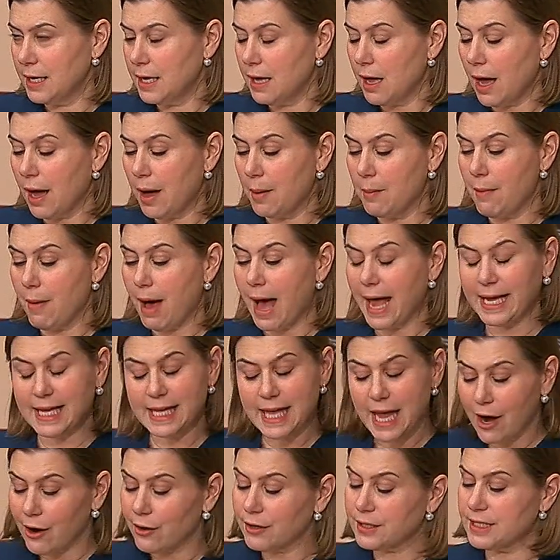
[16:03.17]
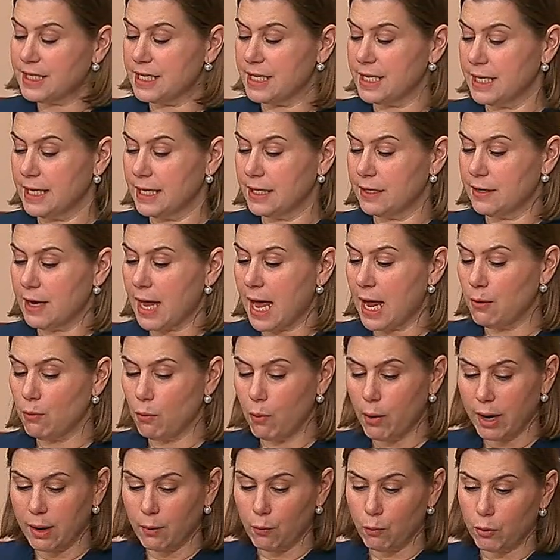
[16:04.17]
I guarantee it. And
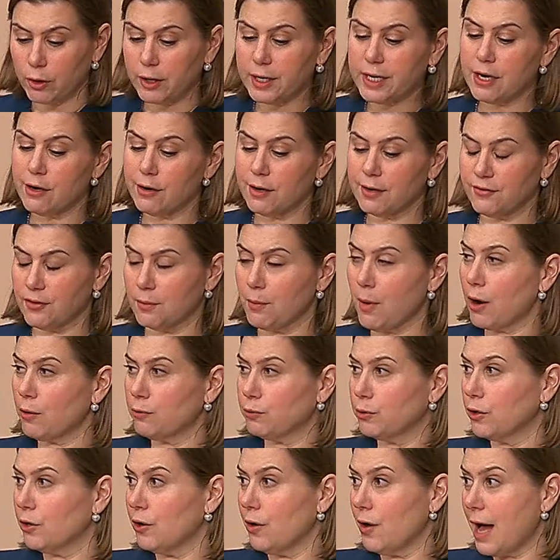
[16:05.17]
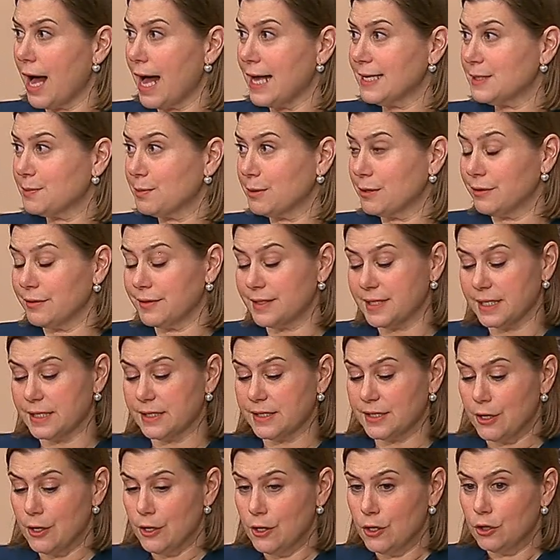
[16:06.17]
what we're hearing from our rural hospitals
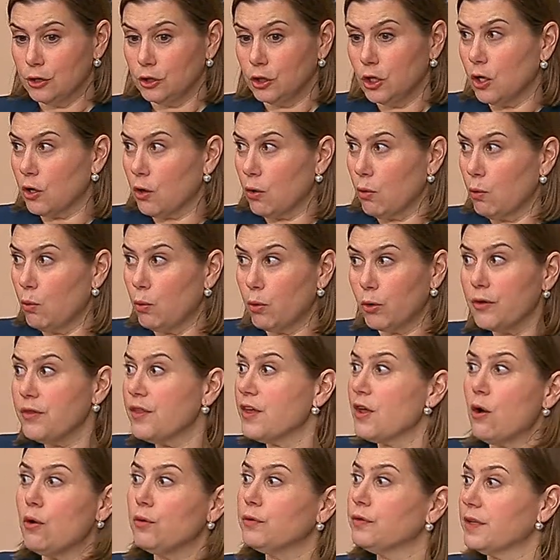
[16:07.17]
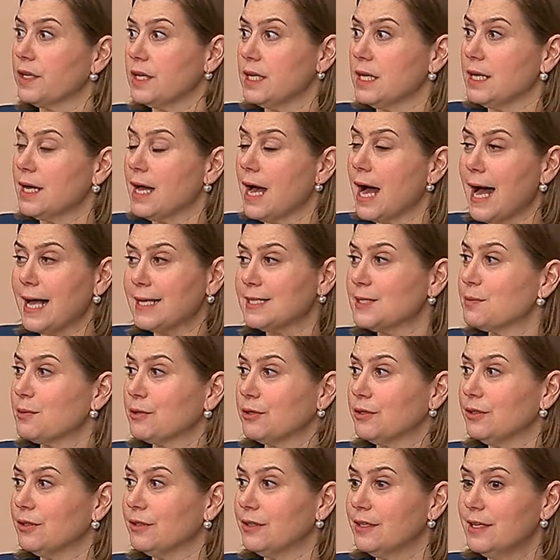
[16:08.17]
is, look, we're the only
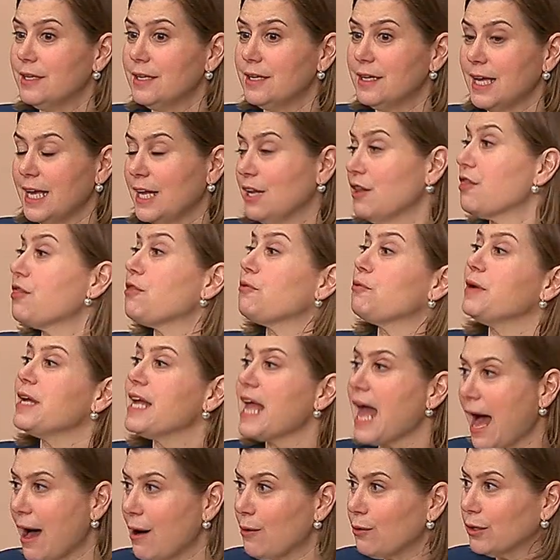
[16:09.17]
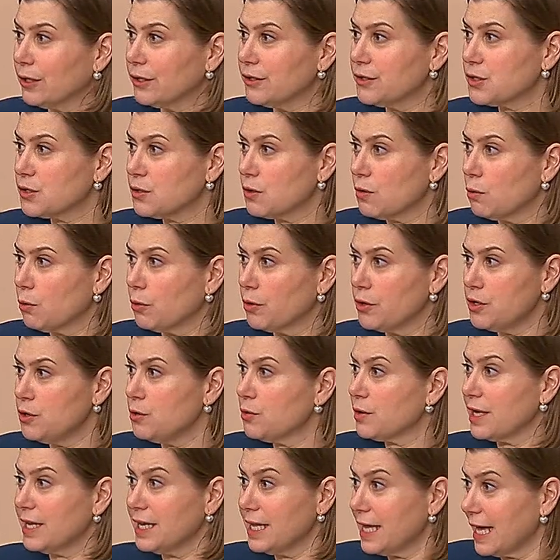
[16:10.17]
hospital in 3 hours where you
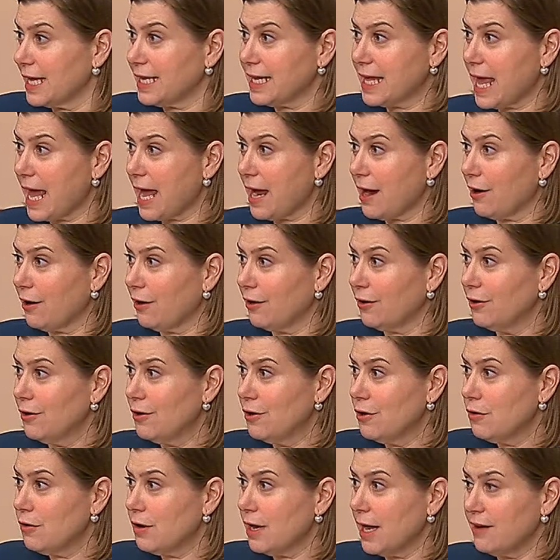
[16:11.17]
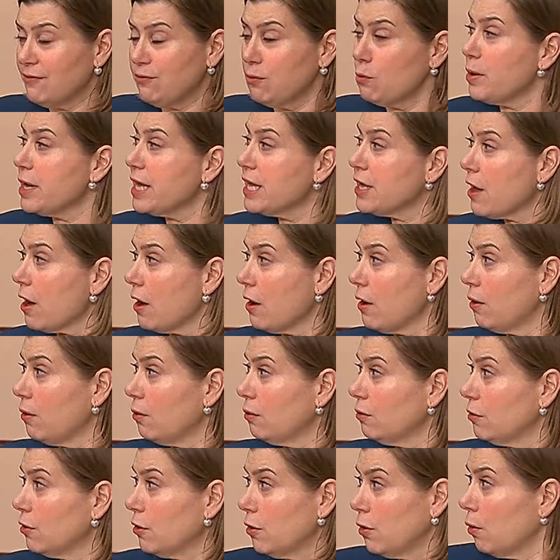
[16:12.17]
can get care. If we
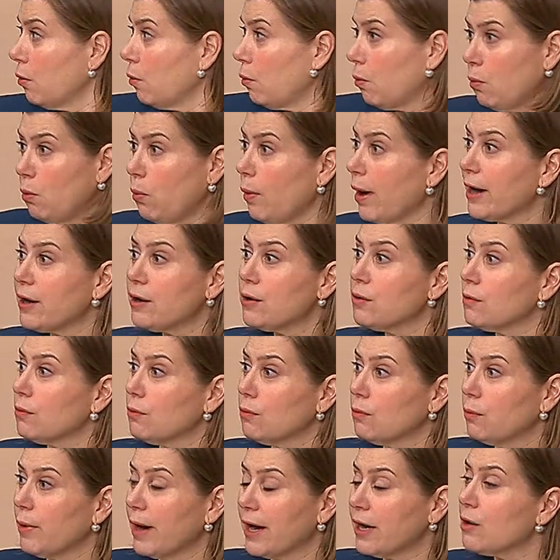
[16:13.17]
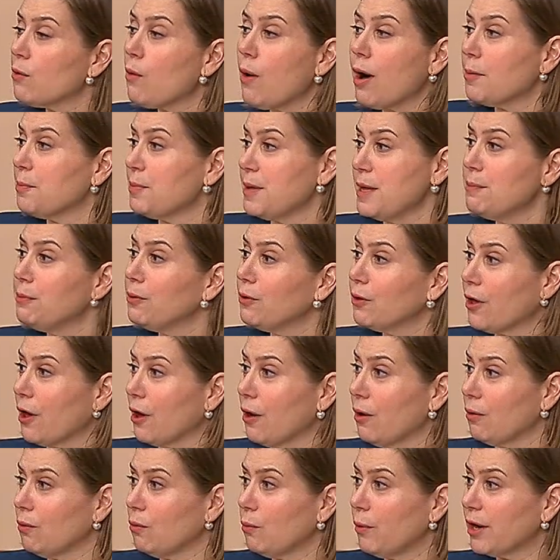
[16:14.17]
go, where do our people
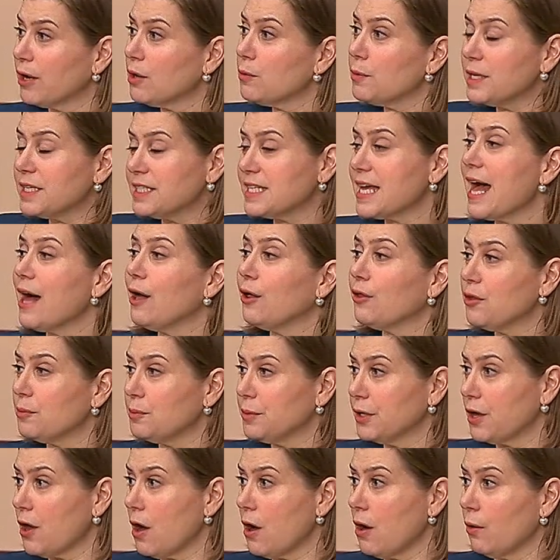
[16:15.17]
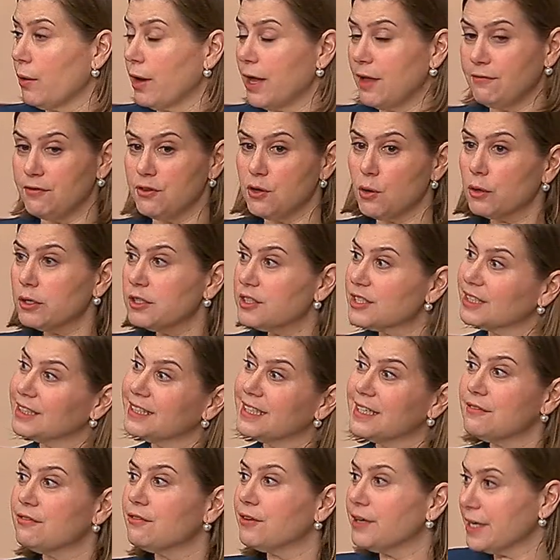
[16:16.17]
go? Where do we tell them to go? If you're
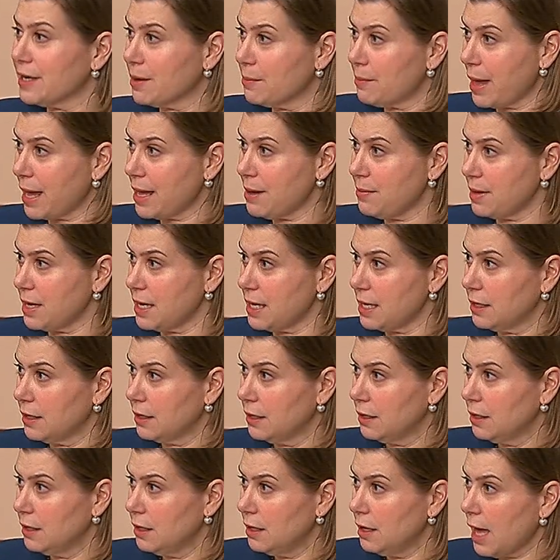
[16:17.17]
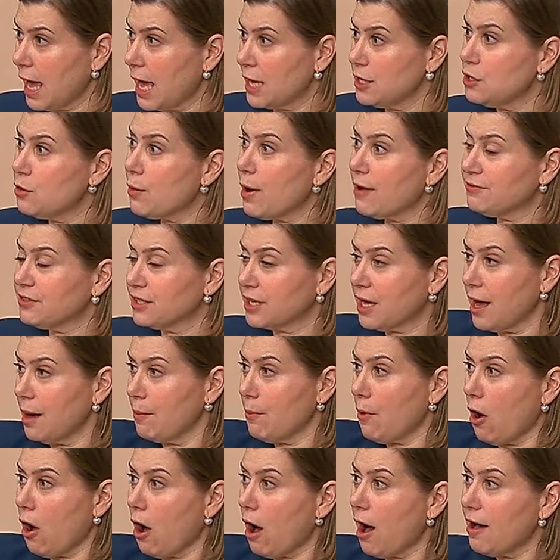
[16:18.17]
delivering a baby and you have to
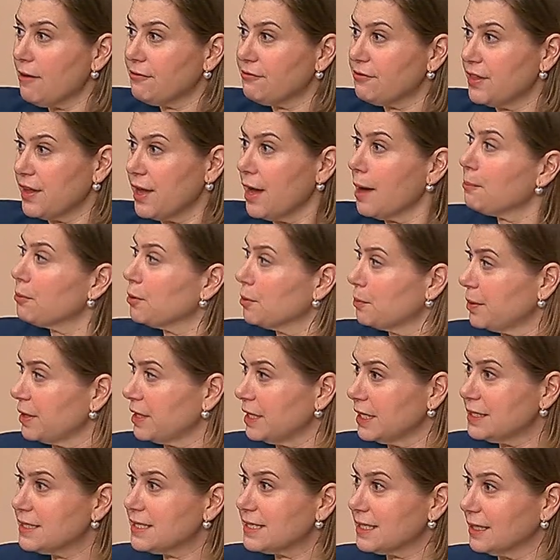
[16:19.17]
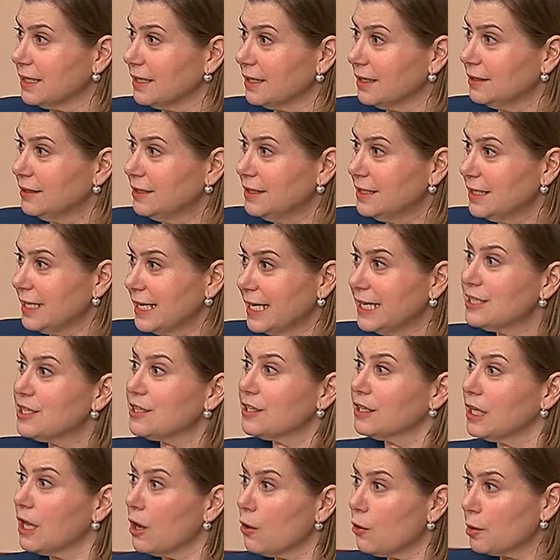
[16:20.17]
come off the Upper Peninsula into the
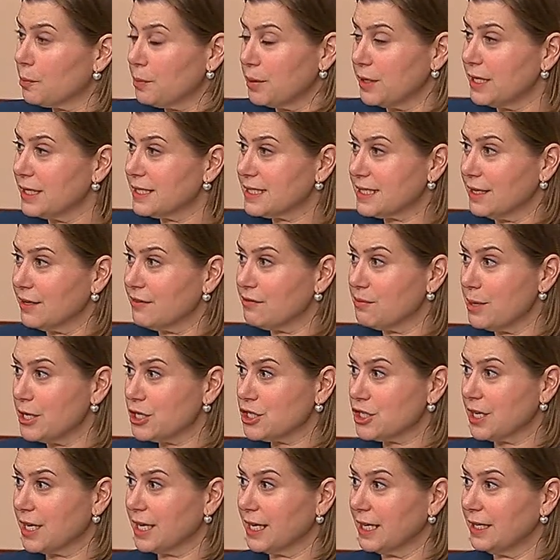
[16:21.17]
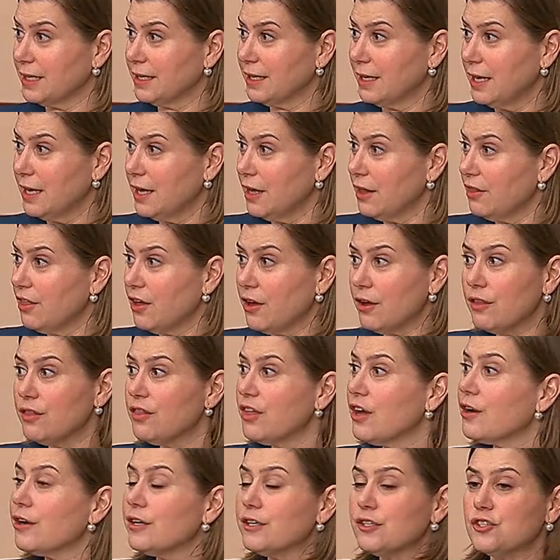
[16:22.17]
Lower Peninsula of Michigan,
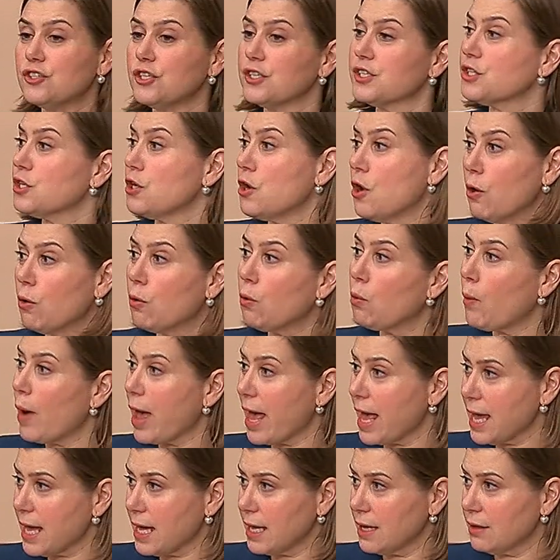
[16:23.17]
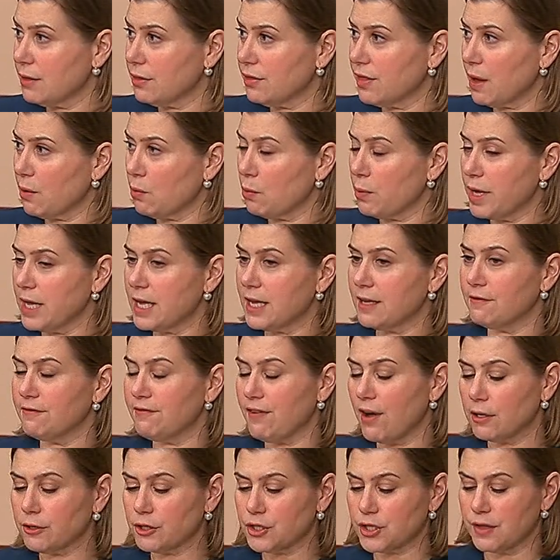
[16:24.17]
there is just no way that we can
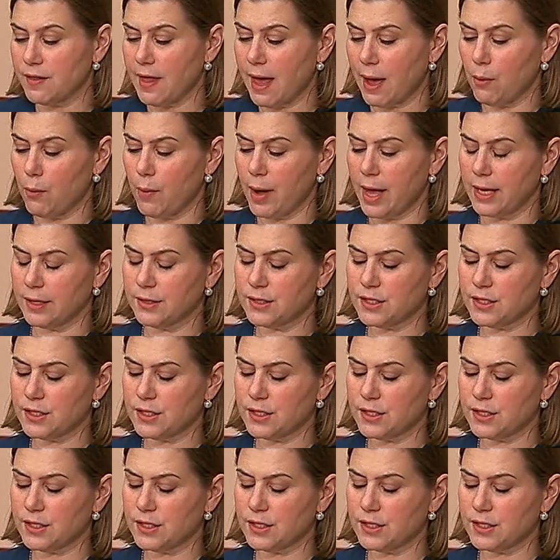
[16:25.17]
function that way.